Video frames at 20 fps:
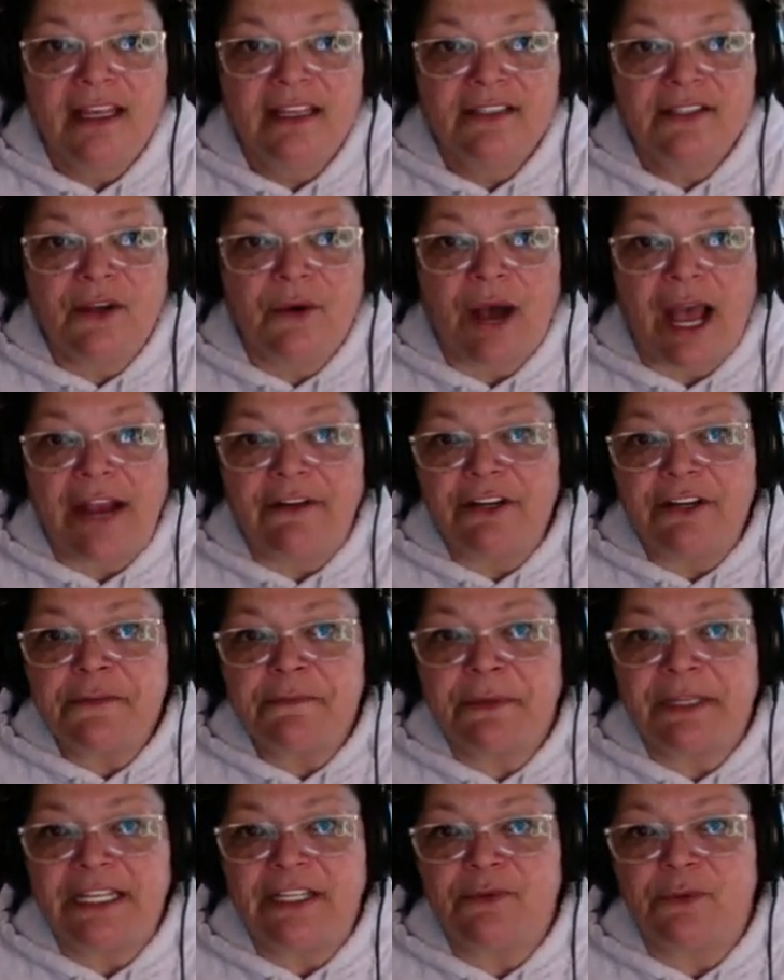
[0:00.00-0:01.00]
So Irish
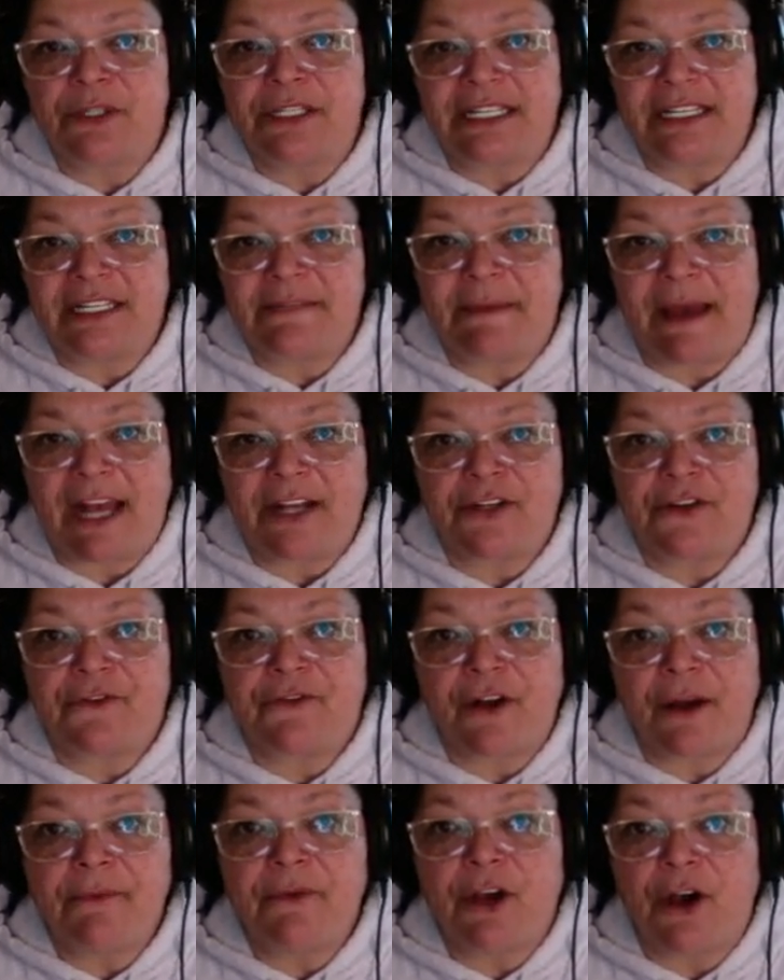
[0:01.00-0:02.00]
police were dispatched
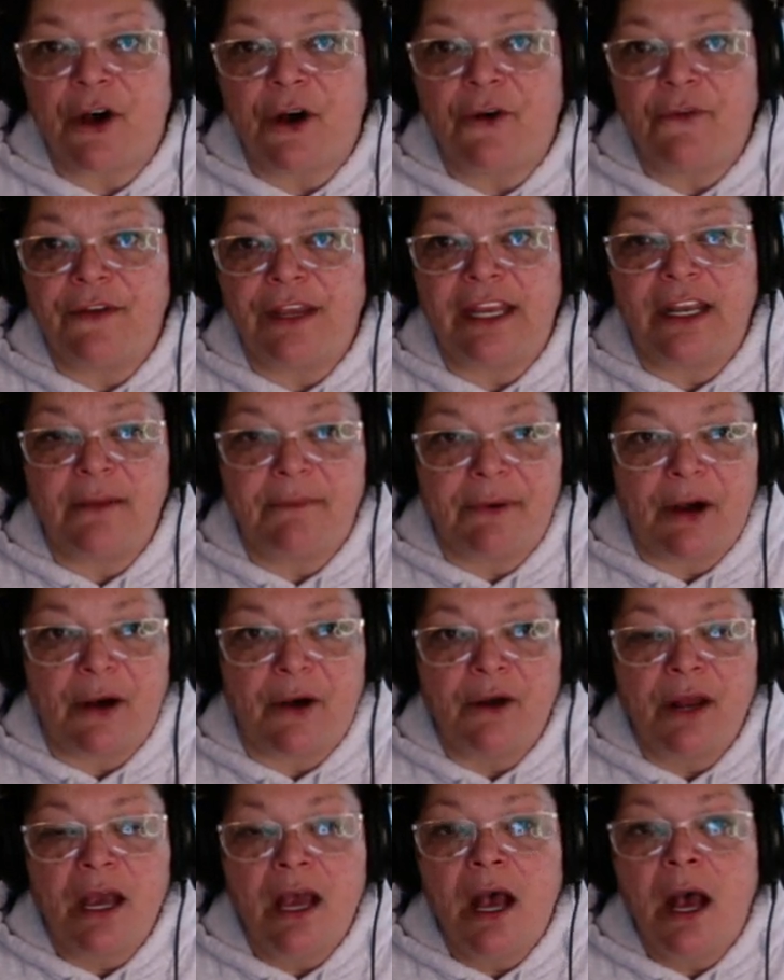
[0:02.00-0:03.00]
from Cobh in a
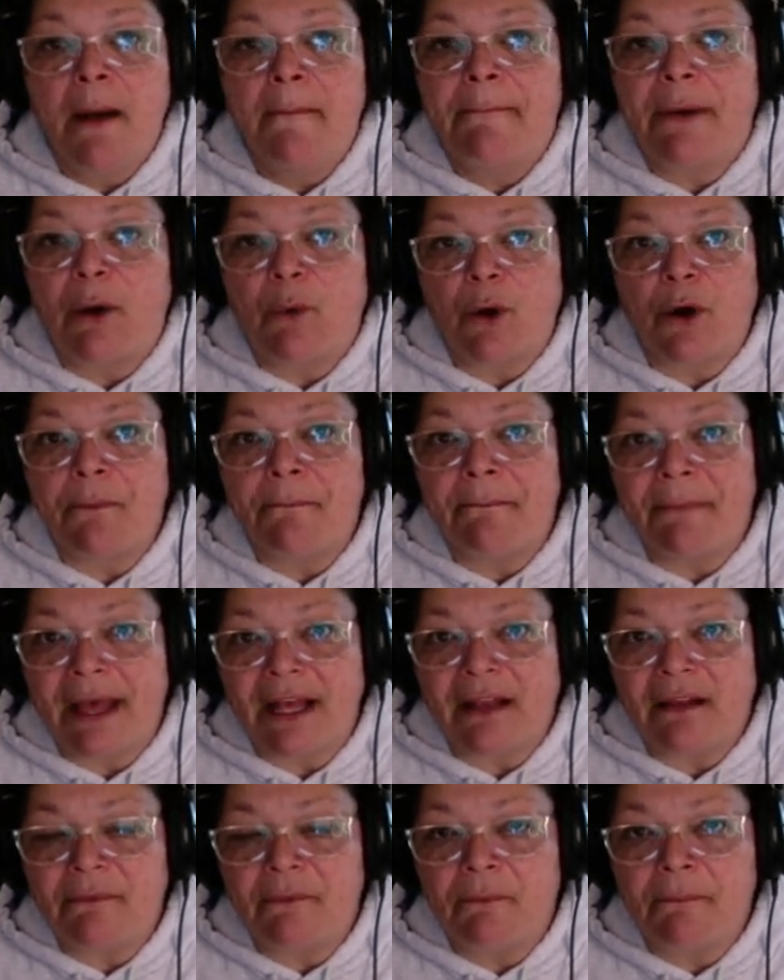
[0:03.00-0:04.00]
boat, but were
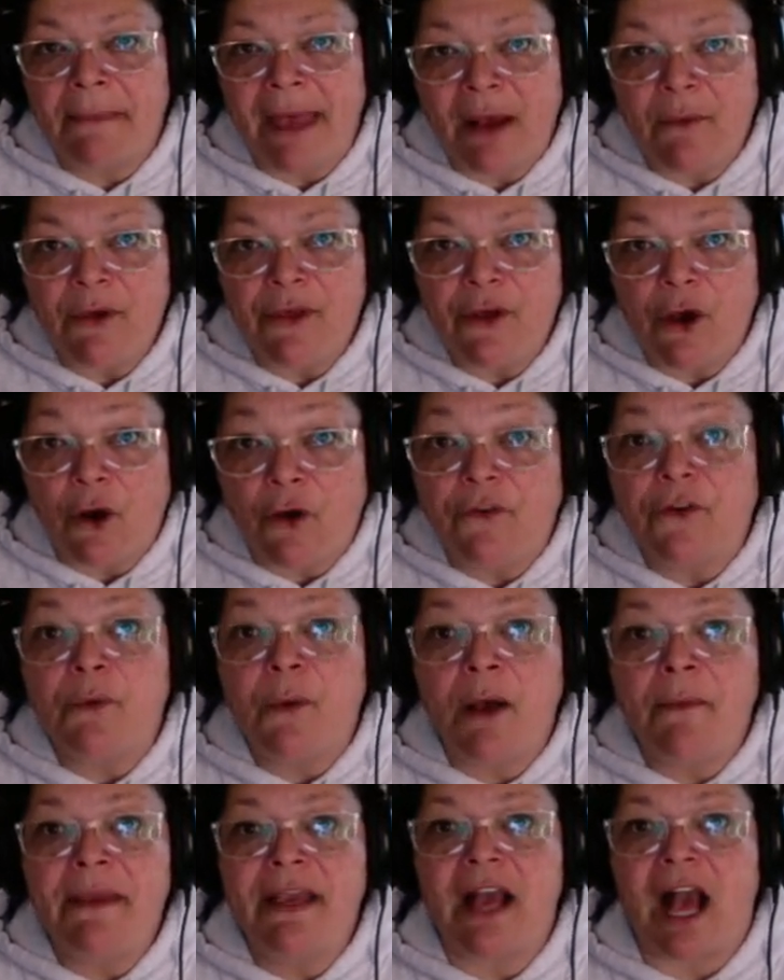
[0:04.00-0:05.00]
met with
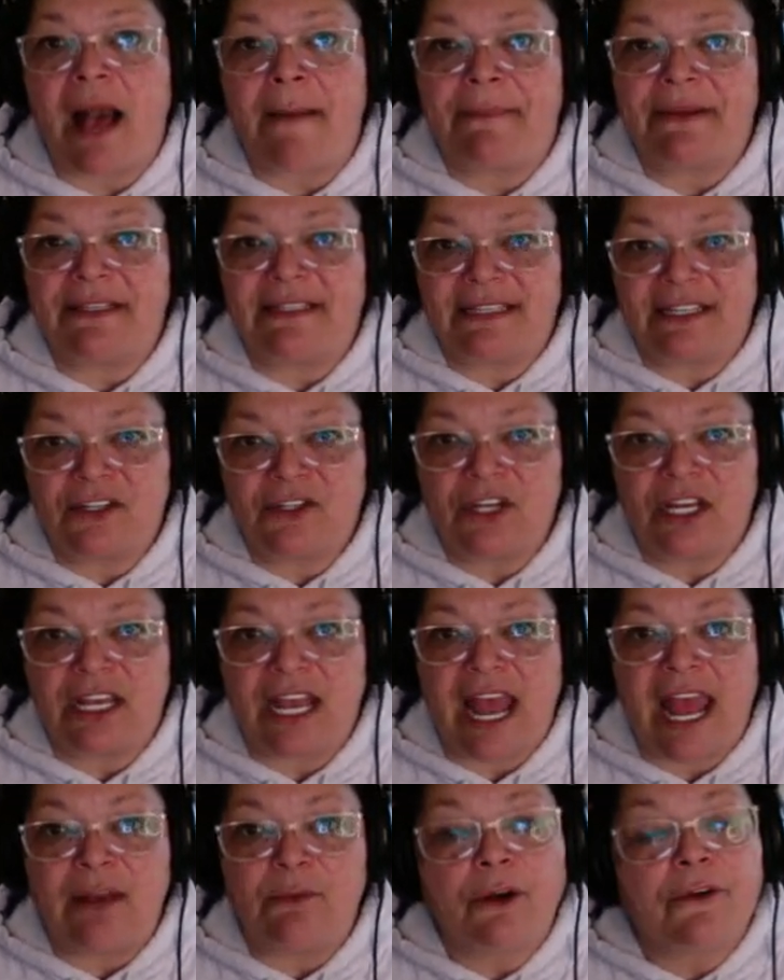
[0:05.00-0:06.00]
overwhelming opposition
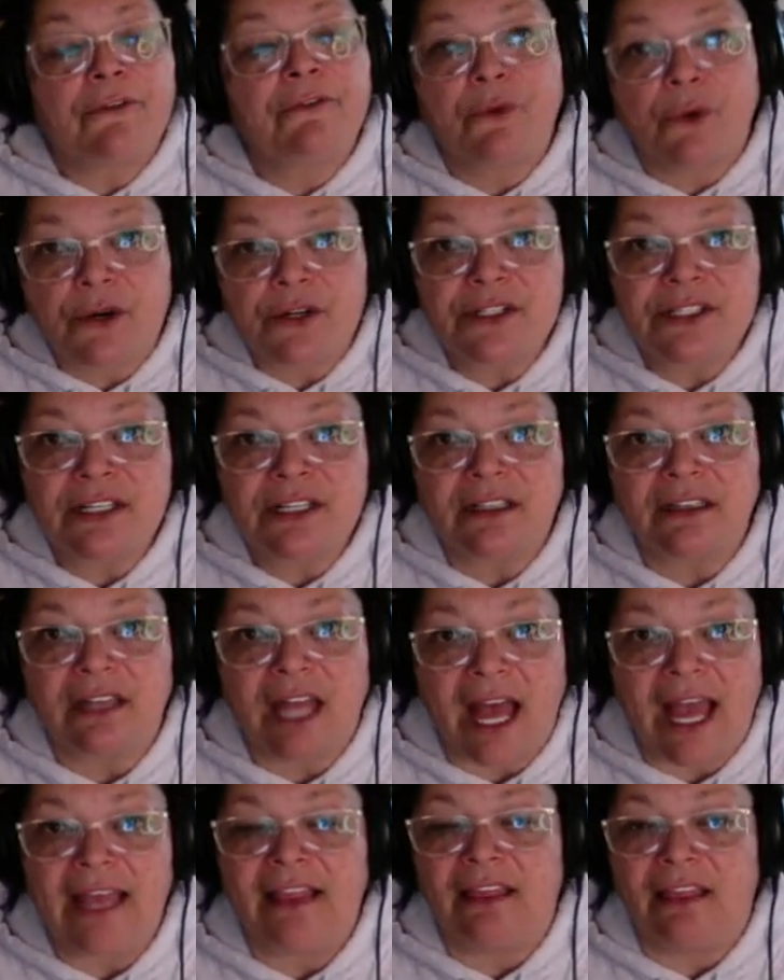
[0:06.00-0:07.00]
and were forced to
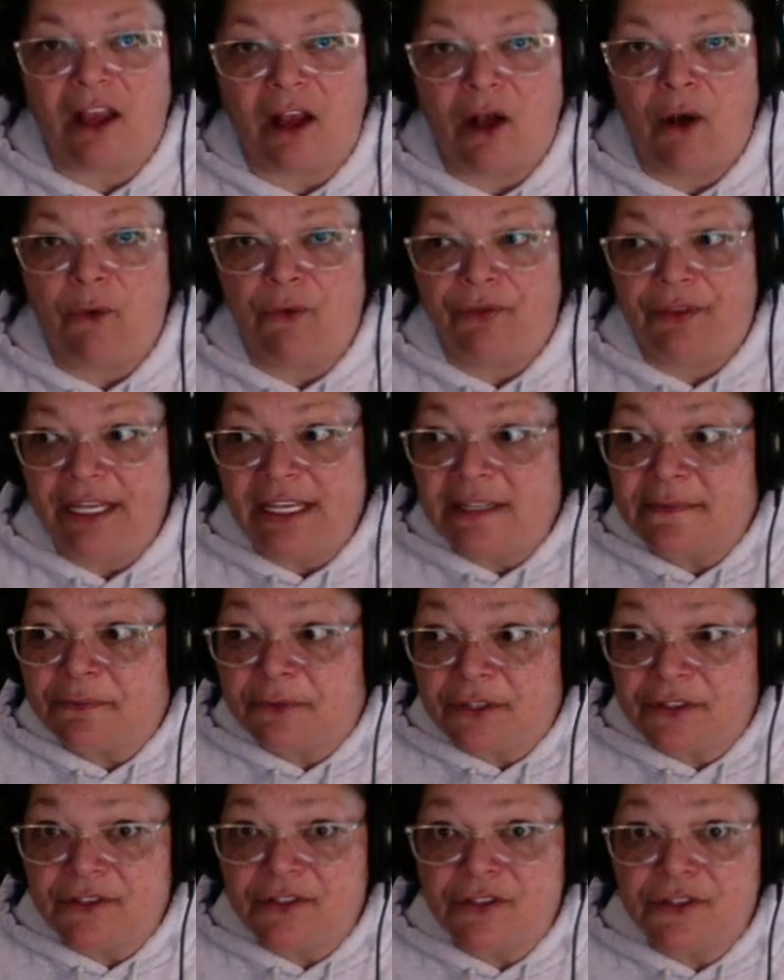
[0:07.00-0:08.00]
lie low. These
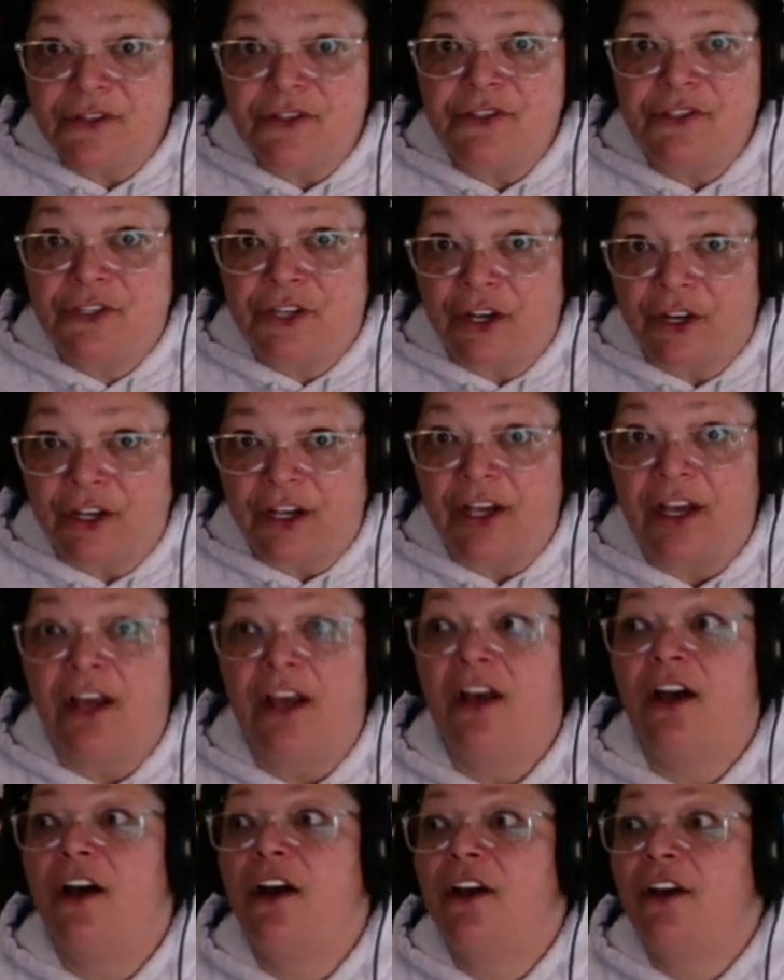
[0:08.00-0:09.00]
prisoners took
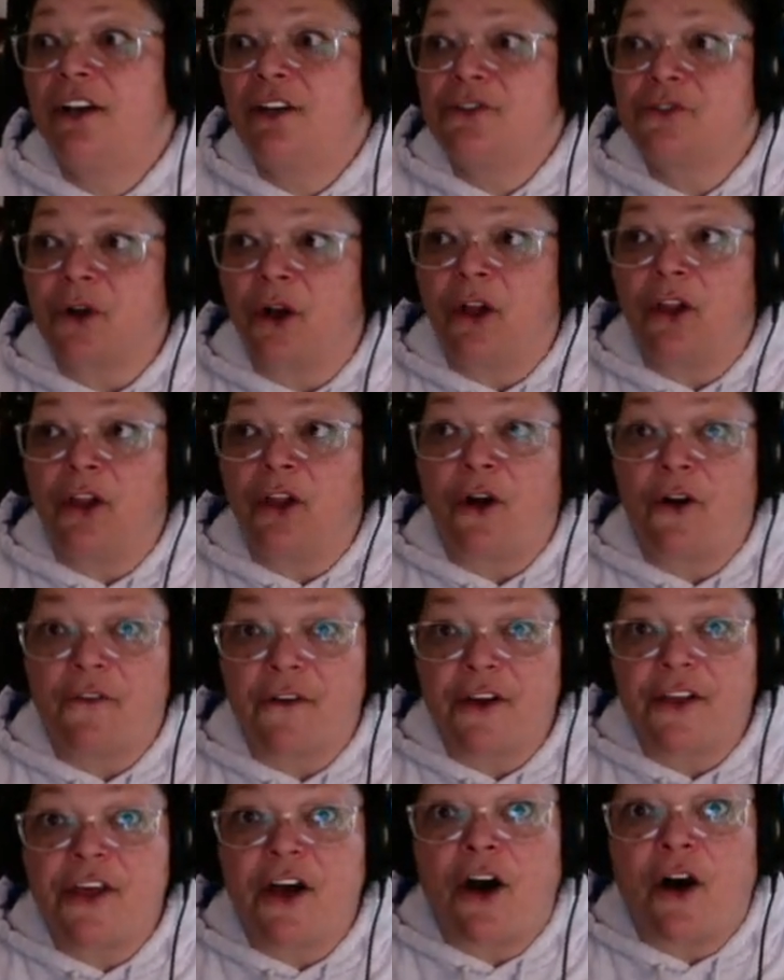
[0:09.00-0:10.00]
control
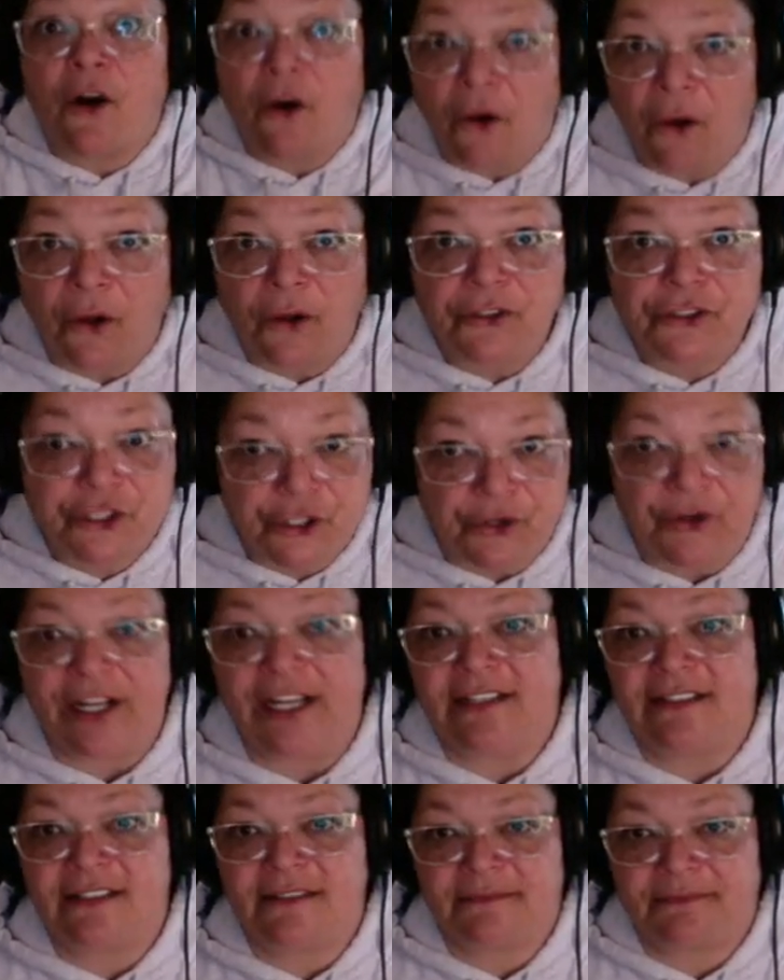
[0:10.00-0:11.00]
over the whole
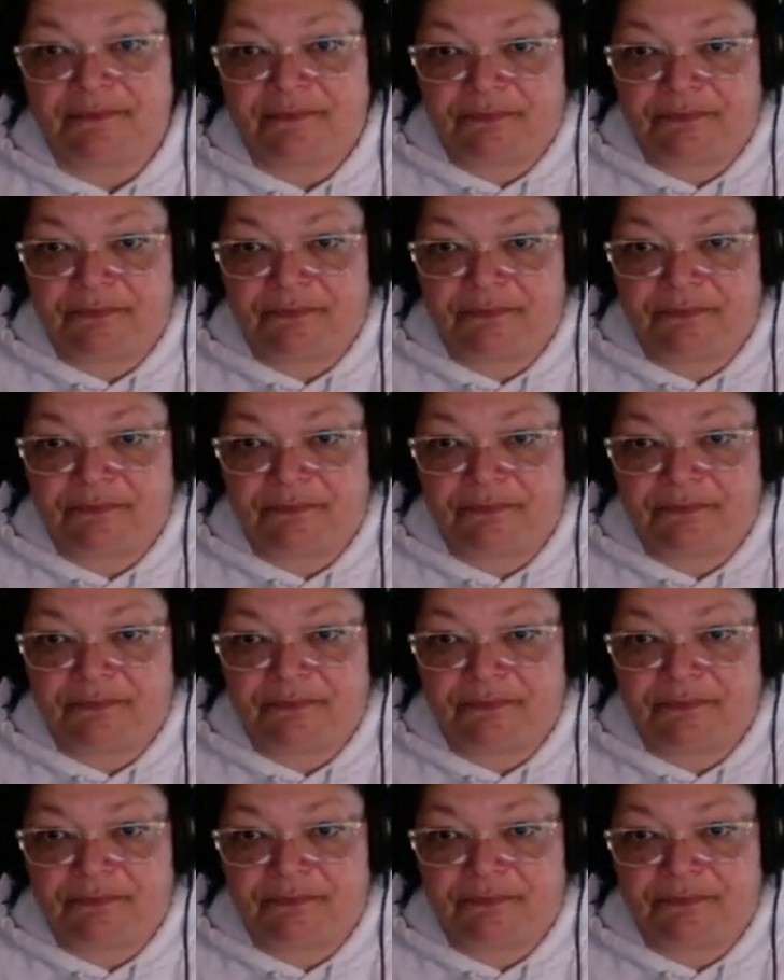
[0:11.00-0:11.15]
joint.